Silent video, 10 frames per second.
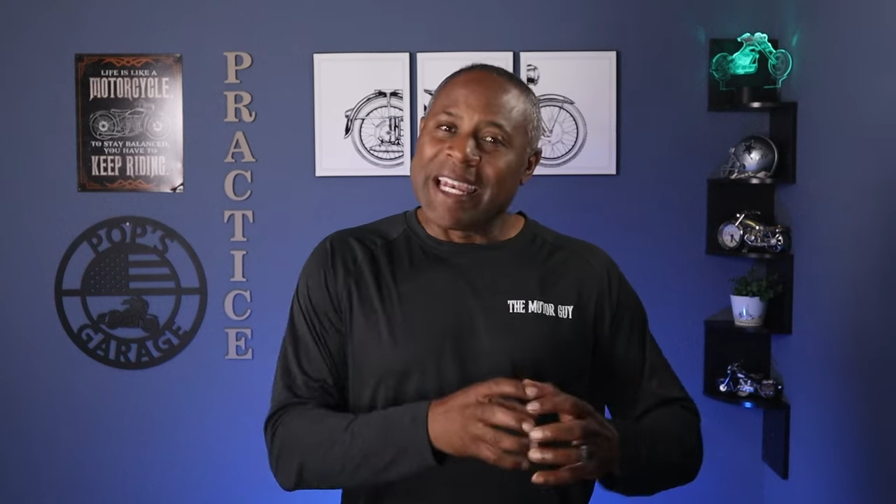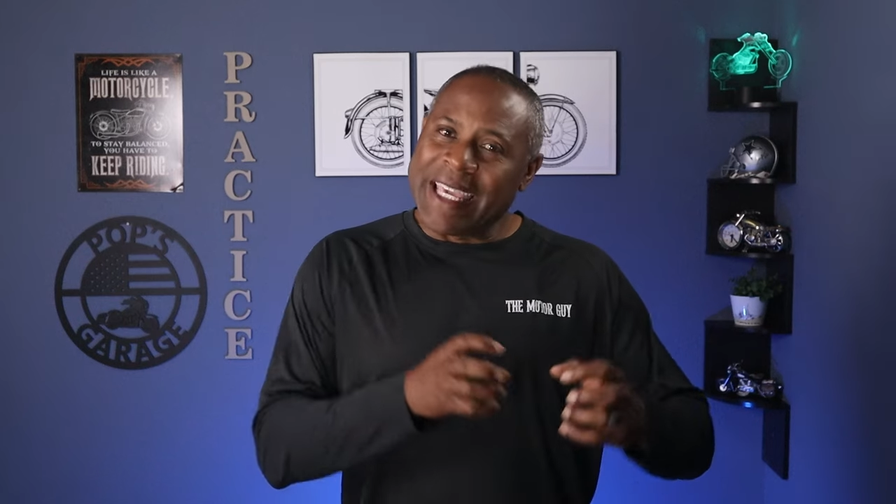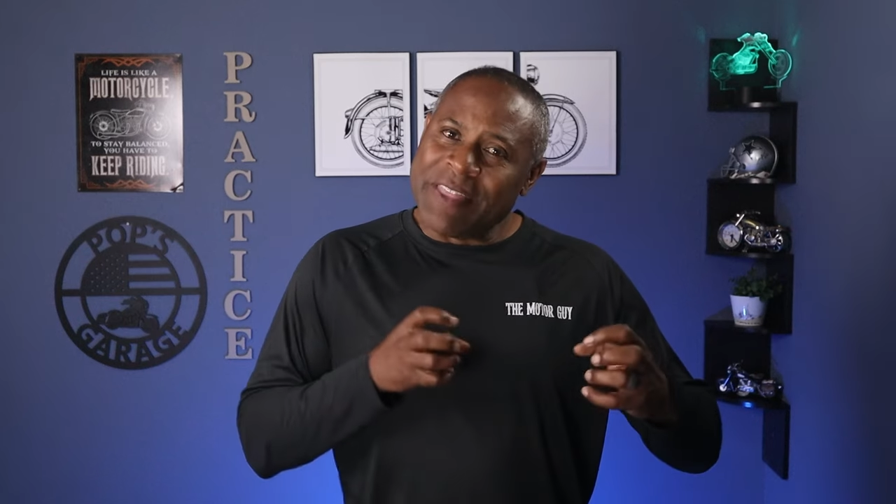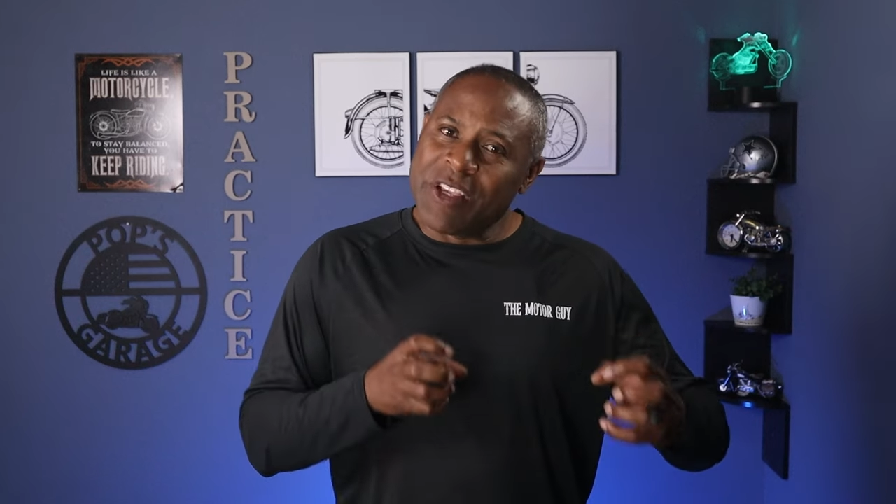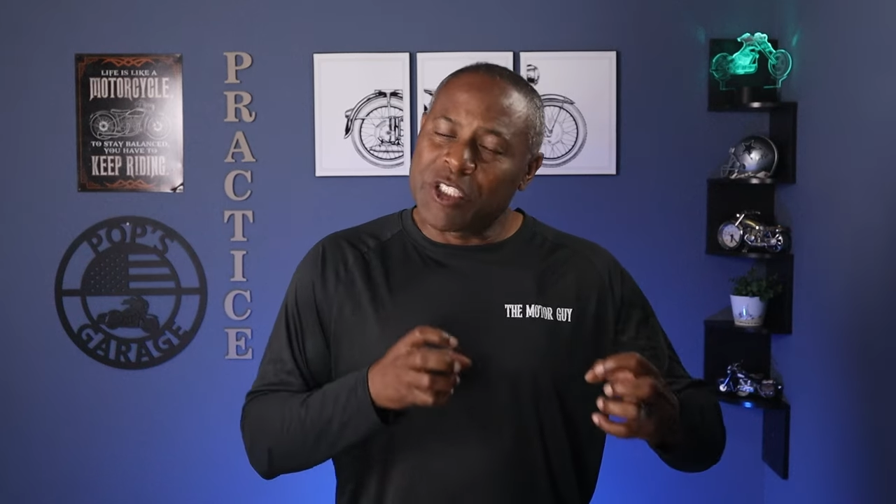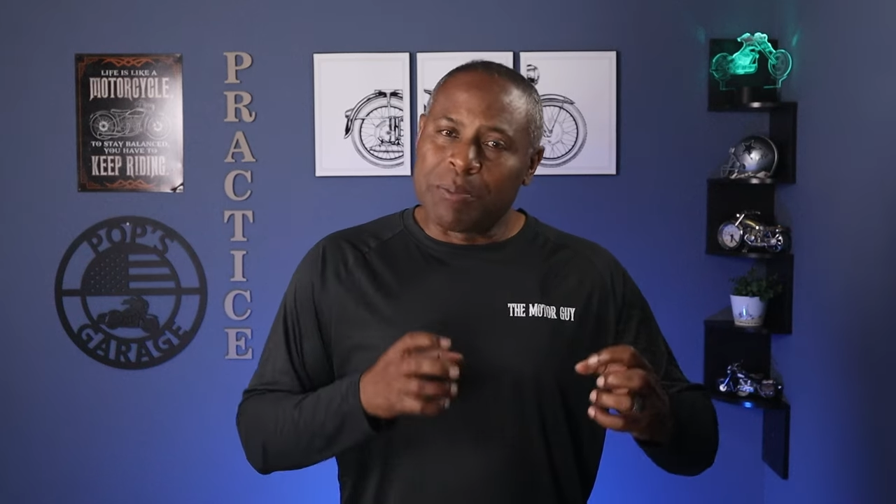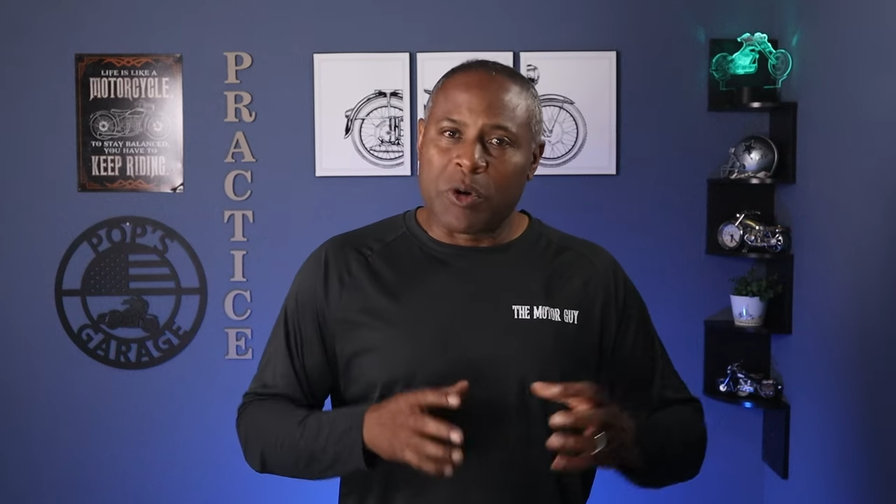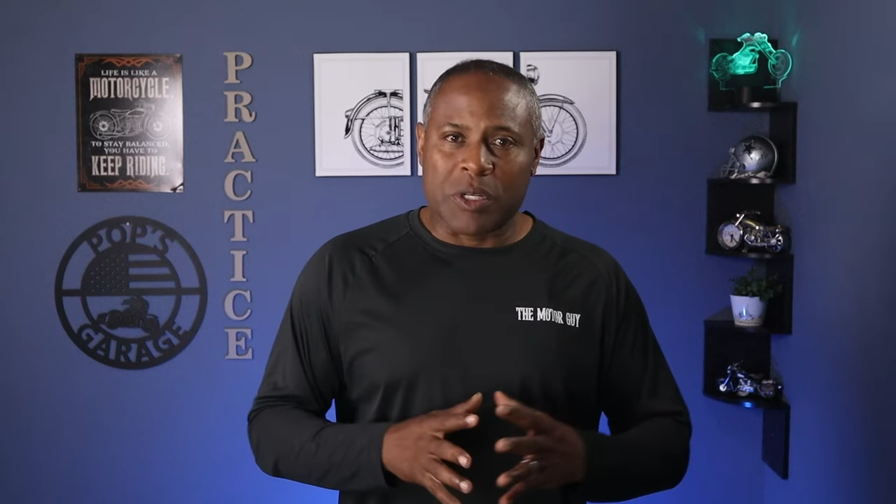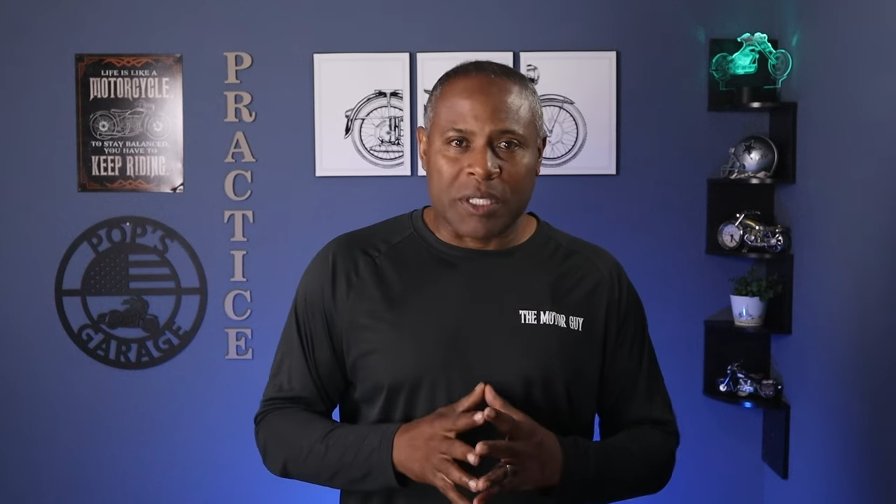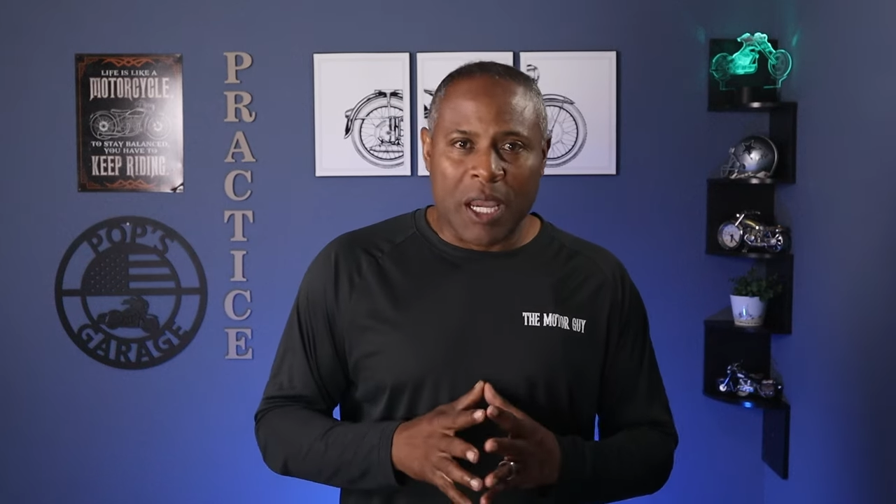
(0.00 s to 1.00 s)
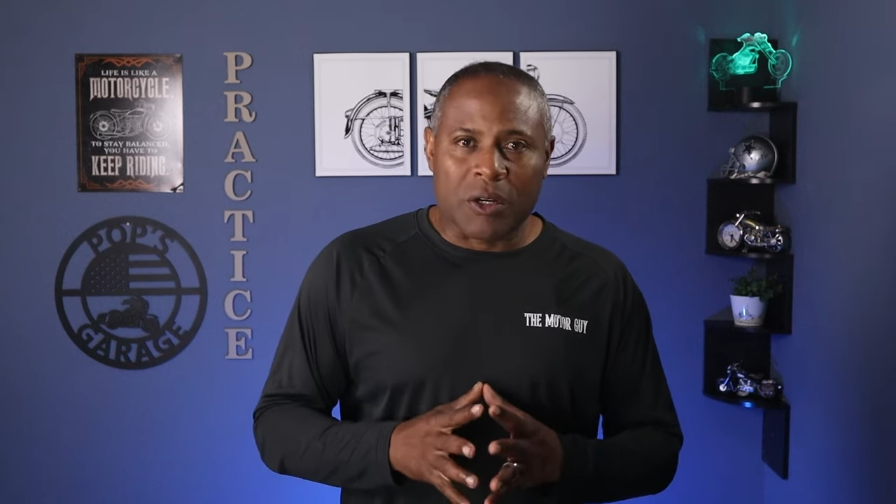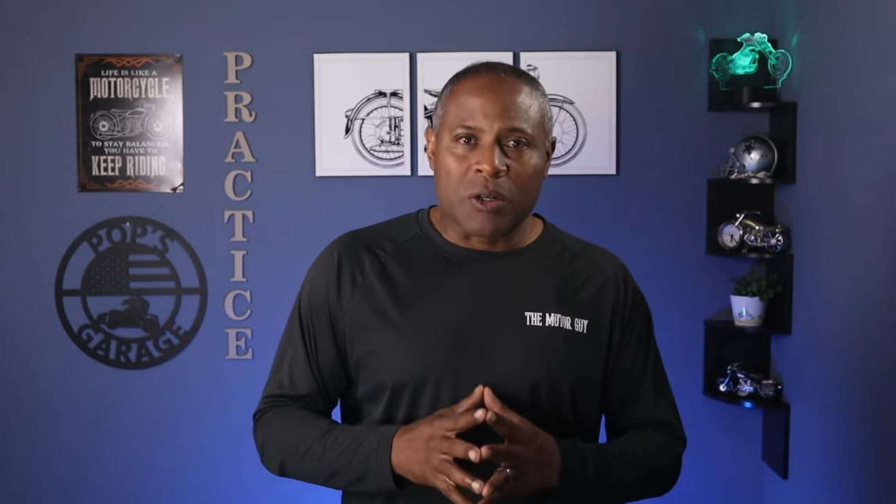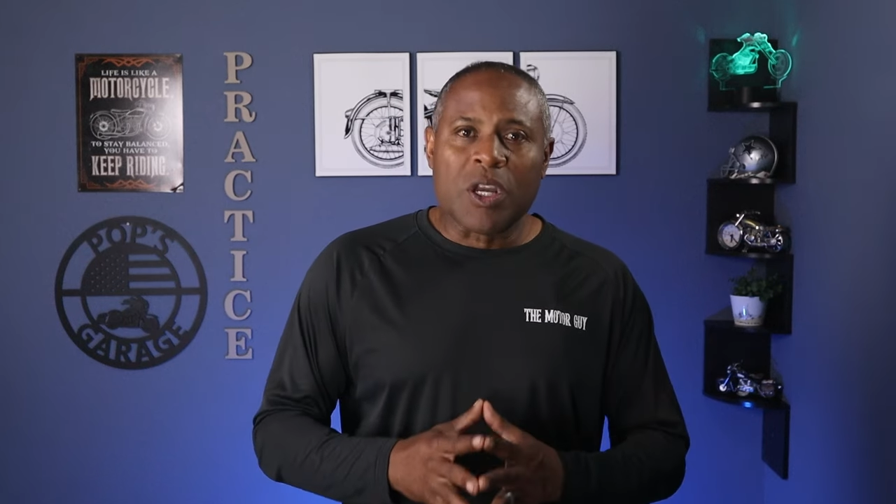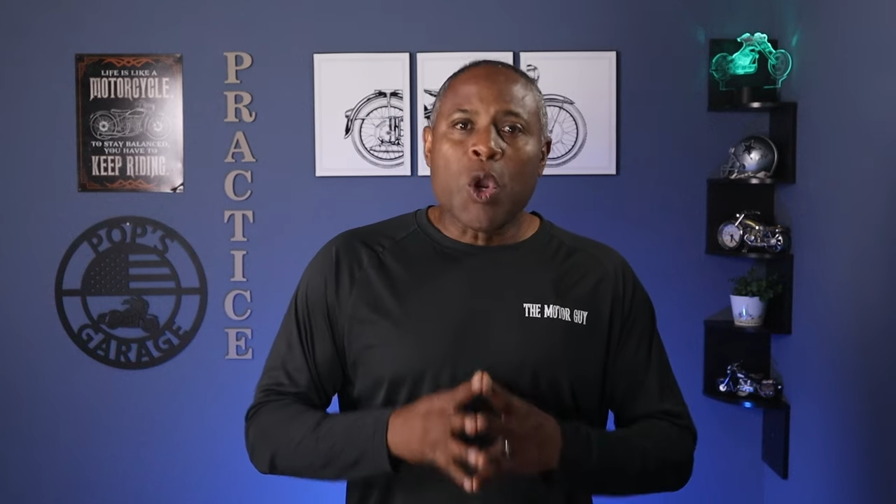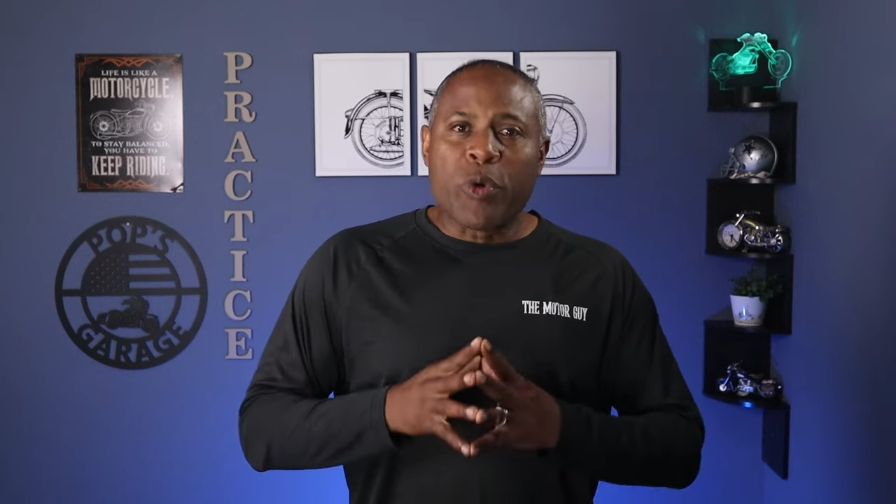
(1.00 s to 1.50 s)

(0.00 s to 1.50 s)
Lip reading: lengthens the motorcycle,